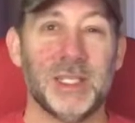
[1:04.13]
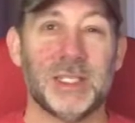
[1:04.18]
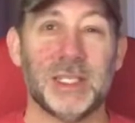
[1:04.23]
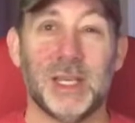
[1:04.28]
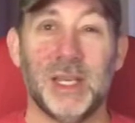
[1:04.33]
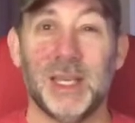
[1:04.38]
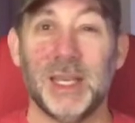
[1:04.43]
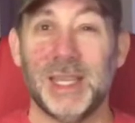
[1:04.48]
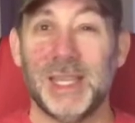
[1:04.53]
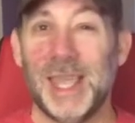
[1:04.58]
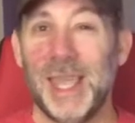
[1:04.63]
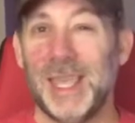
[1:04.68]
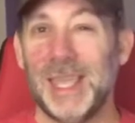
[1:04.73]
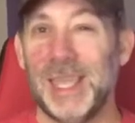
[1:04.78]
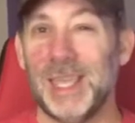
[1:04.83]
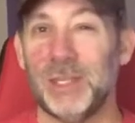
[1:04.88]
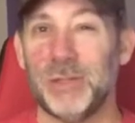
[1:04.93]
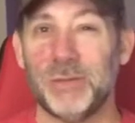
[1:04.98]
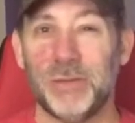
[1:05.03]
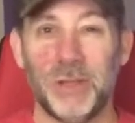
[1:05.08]

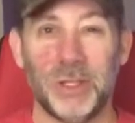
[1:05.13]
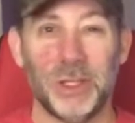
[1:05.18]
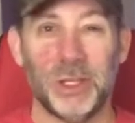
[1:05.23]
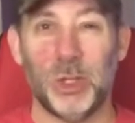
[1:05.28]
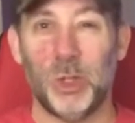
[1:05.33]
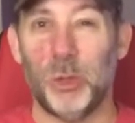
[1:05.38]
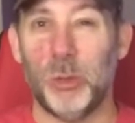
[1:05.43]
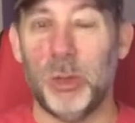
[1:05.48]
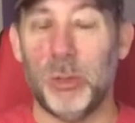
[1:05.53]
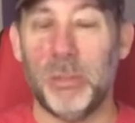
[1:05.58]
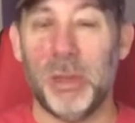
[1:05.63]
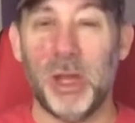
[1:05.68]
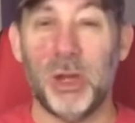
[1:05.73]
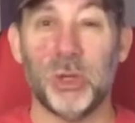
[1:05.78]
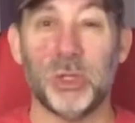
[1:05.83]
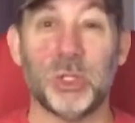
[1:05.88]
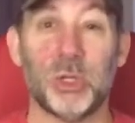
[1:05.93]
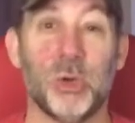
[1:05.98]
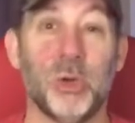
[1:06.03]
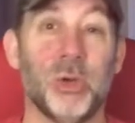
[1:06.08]
KK's feeling a little bit better,
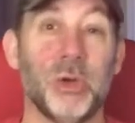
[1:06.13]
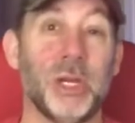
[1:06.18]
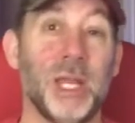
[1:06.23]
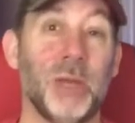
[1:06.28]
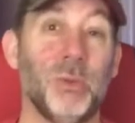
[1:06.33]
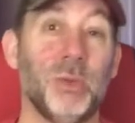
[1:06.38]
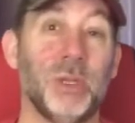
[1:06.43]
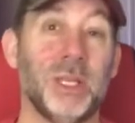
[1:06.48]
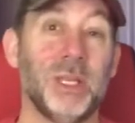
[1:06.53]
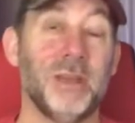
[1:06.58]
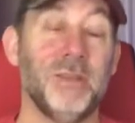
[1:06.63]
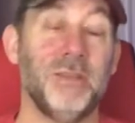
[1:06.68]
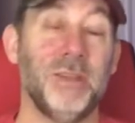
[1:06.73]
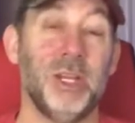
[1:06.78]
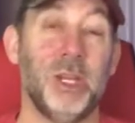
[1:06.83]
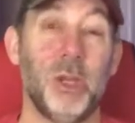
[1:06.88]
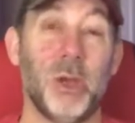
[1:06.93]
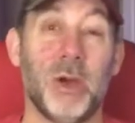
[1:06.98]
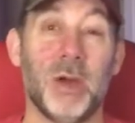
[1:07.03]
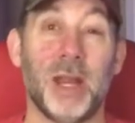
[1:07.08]
so her and I will get a
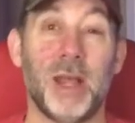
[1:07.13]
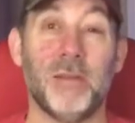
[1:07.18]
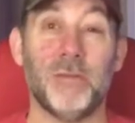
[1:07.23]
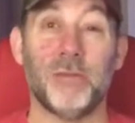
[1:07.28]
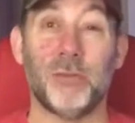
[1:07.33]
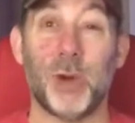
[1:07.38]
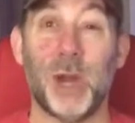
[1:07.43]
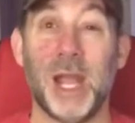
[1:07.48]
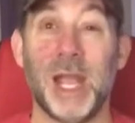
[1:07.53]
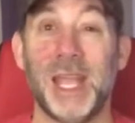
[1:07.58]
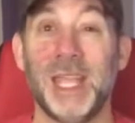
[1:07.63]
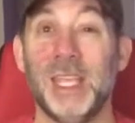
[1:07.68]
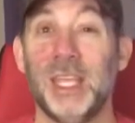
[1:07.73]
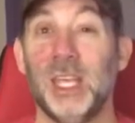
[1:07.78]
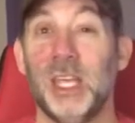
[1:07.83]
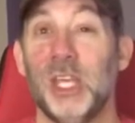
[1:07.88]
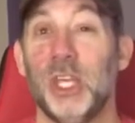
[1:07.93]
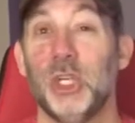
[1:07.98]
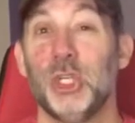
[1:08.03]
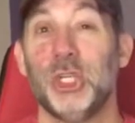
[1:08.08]
video out on Friday.
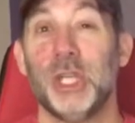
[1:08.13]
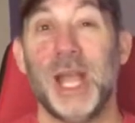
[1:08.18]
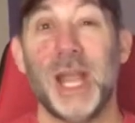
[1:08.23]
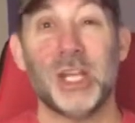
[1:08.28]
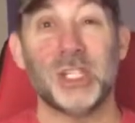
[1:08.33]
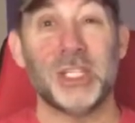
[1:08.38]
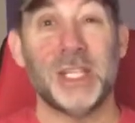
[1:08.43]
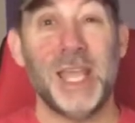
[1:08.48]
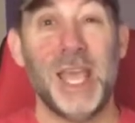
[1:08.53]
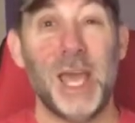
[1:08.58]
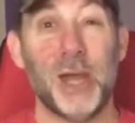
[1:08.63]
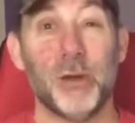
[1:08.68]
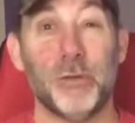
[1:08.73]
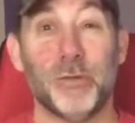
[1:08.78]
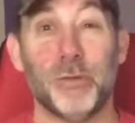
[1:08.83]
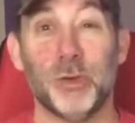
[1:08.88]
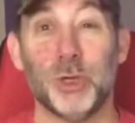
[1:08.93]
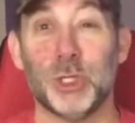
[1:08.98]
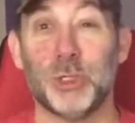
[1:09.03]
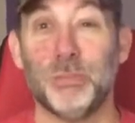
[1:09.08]
She actually had her
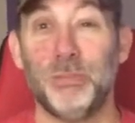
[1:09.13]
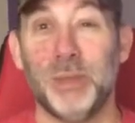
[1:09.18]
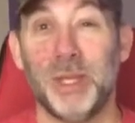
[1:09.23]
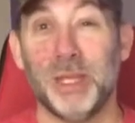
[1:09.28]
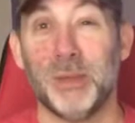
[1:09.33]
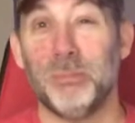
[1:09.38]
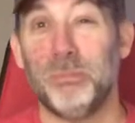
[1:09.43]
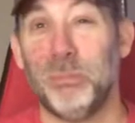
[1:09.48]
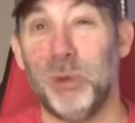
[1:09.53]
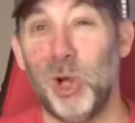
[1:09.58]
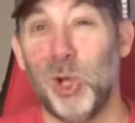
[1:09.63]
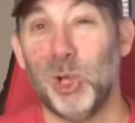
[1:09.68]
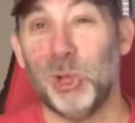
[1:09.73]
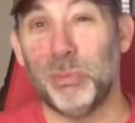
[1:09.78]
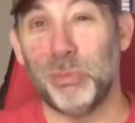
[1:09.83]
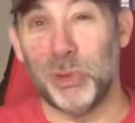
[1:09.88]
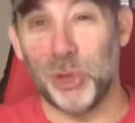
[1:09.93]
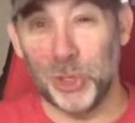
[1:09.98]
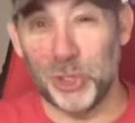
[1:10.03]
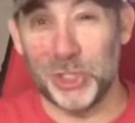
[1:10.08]
first big bulk
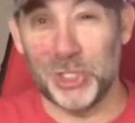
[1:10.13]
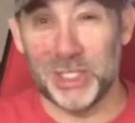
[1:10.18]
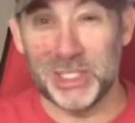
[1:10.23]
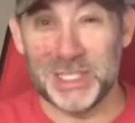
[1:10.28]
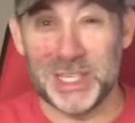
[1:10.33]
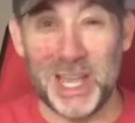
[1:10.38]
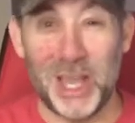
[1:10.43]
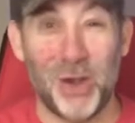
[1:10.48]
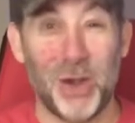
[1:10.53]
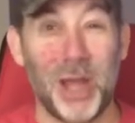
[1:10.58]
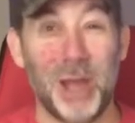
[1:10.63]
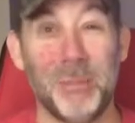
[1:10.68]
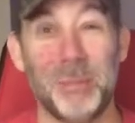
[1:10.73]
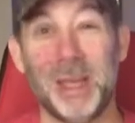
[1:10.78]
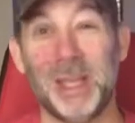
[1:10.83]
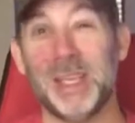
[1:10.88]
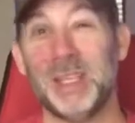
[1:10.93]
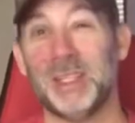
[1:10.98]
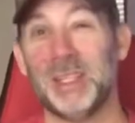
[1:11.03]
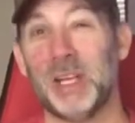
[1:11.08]
purchase. Now, I'm
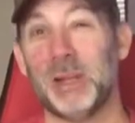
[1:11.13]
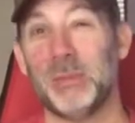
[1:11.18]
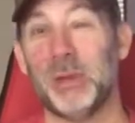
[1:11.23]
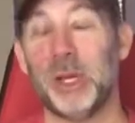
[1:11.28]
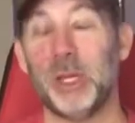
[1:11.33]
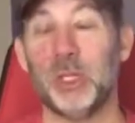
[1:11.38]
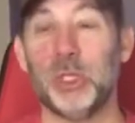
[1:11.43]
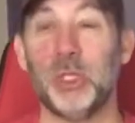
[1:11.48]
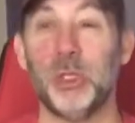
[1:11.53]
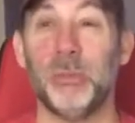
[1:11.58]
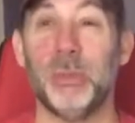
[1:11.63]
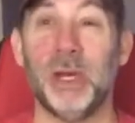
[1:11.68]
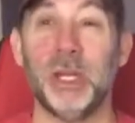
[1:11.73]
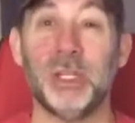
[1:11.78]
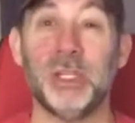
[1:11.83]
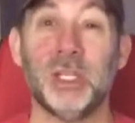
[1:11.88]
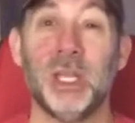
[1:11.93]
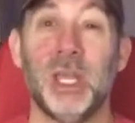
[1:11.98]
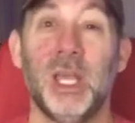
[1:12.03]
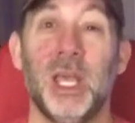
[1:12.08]
not gonna talk about it too
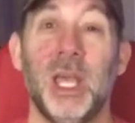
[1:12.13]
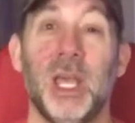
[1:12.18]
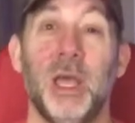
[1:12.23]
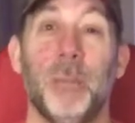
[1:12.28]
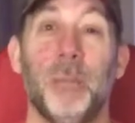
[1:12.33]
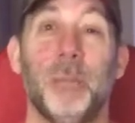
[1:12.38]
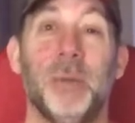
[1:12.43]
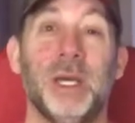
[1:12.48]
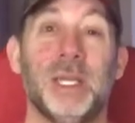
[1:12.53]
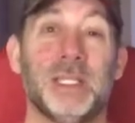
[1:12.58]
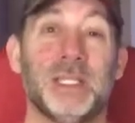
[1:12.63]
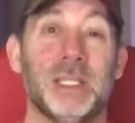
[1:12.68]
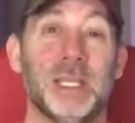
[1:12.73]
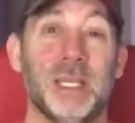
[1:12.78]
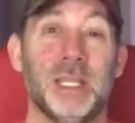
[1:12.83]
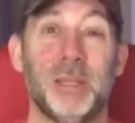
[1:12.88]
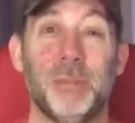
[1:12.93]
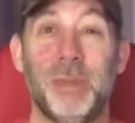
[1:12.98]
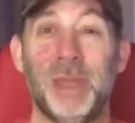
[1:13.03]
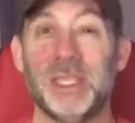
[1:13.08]
much, but
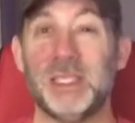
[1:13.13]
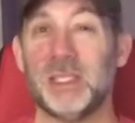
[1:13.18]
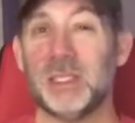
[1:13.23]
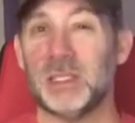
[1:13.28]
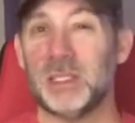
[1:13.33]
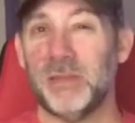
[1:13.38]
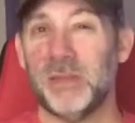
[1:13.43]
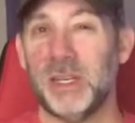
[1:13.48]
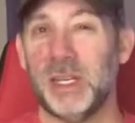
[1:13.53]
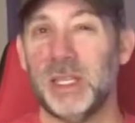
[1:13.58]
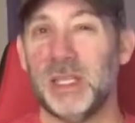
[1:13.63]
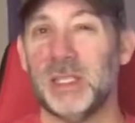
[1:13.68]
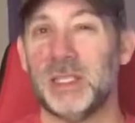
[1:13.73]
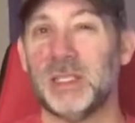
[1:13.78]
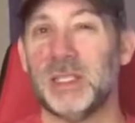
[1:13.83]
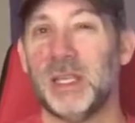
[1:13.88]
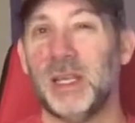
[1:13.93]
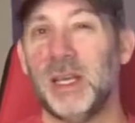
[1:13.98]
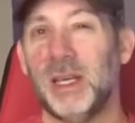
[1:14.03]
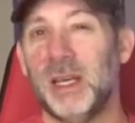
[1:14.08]
the basics of it is
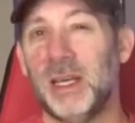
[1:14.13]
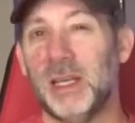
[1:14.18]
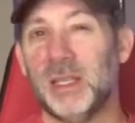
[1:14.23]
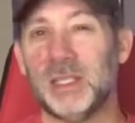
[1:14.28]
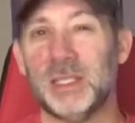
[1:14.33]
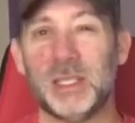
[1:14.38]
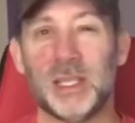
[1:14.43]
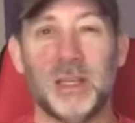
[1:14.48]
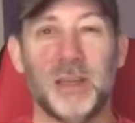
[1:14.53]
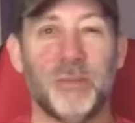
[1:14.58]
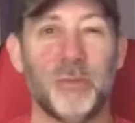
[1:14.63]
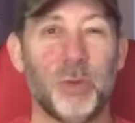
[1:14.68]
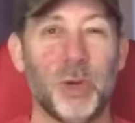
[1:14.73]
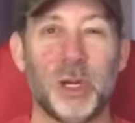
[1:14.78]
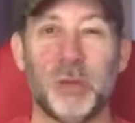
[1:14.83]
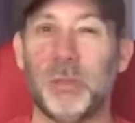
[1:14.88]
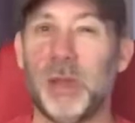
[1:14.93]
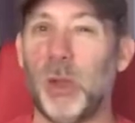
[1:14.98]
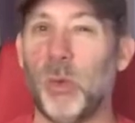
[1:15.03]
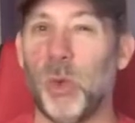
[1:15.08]
a friend
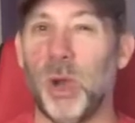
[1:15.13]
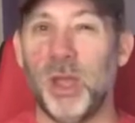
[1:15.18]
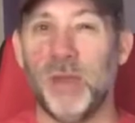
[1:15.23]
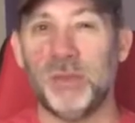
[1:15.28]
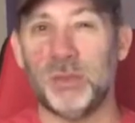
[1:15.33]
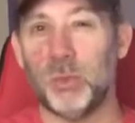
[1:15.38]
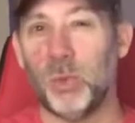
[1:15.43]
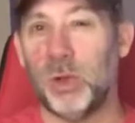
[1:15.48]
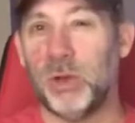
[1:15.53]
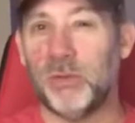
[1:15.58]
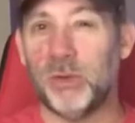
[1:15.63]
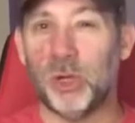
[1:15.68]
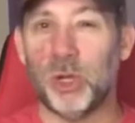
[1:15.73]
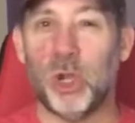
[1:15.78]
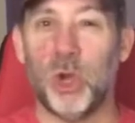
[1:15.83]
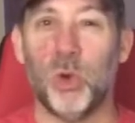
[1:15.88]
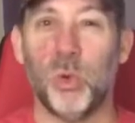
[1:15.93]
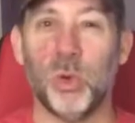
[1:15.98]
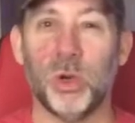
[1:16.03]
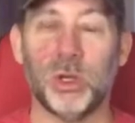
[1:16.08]
of my wife's, one of her
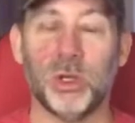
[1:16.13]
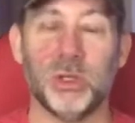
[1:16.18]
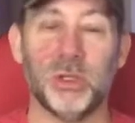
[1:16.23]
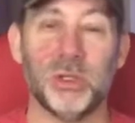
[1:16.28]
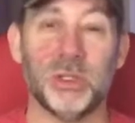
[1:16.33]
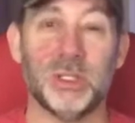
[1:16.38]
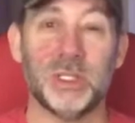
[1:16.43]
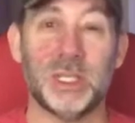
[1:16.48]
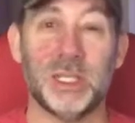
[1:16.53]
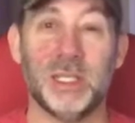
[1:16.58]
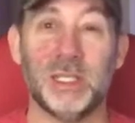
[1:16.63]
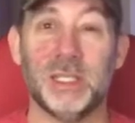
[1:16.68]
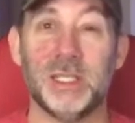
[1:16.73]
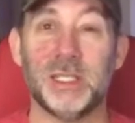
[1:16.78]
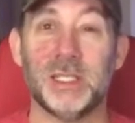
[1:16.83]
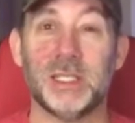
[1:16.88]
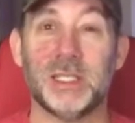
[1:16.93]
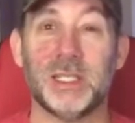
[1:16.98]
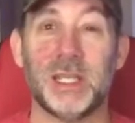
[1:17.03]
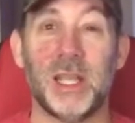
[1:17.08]
coworkers,
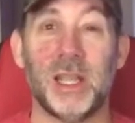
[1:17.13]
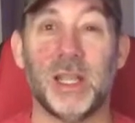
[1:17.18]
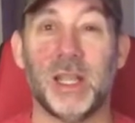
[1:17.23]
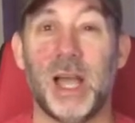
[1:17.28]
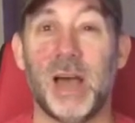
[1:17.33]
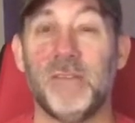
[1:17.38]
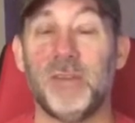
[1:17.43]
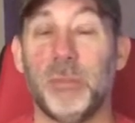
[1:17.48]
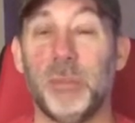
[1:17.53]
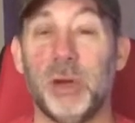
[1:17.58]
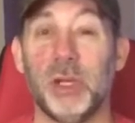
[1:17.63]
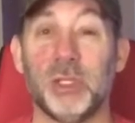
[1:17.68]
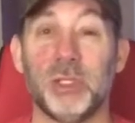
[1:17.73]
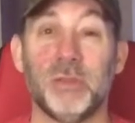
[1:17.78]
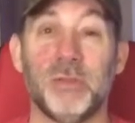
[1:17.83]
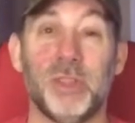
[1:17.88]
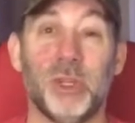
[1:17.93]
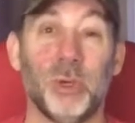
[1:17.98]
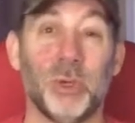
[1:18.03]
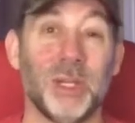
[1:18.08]
is selling off a bunch
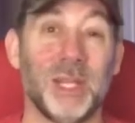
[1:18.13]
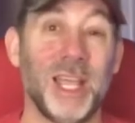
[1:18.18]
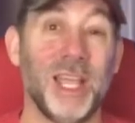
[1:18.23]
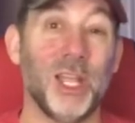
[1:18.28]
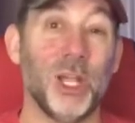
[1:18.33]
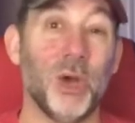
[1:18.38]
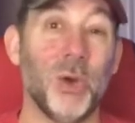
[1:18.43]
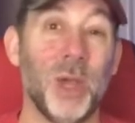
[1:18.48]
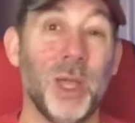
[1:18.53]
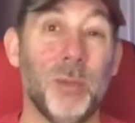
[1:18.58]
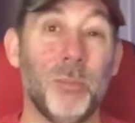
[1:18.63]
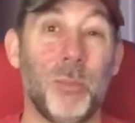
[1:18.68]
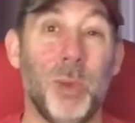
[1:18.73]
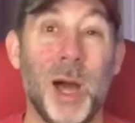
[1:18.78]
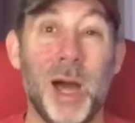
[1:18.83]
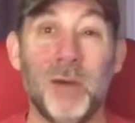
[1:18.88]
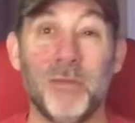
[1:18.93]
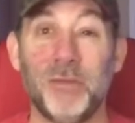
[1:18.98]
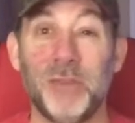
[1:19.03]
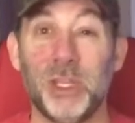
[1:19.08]
of their Lego and
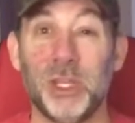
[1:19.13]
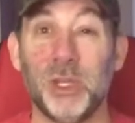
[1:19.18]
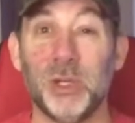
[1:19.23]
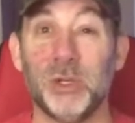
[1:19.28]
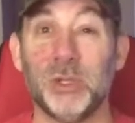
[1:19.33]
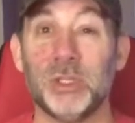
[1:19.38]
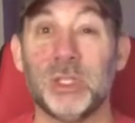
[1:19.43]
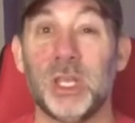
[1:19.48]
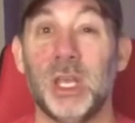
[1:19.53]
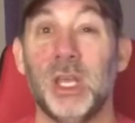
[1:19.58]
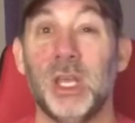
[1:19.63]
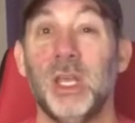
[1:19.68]
Pop figures.